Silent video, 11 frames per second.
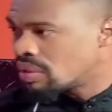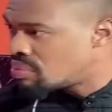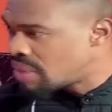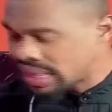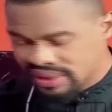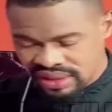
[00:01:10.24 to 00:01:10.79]

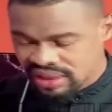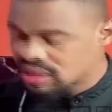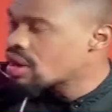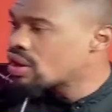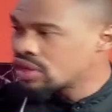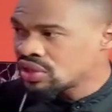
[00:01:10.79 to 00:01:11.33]
medicine,
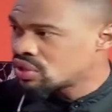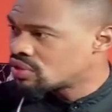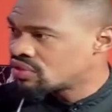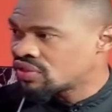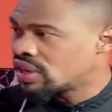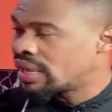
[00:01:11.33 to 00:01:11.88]
college
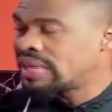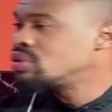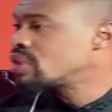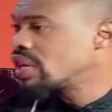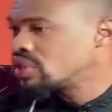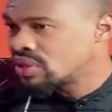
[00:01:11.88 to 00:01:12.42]
of
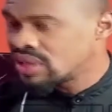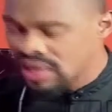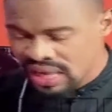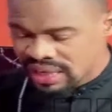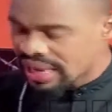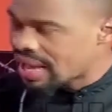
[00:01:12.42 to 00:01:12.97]
education,
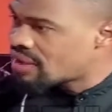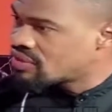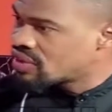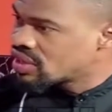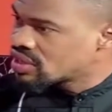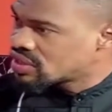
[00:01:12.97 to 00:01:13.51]
they have
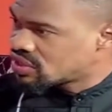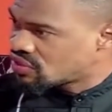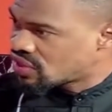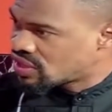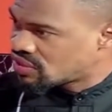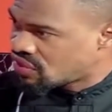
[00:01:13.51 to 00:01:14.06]

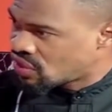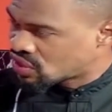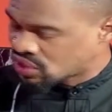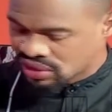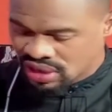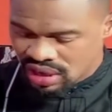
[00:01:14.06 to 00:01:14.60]
different function.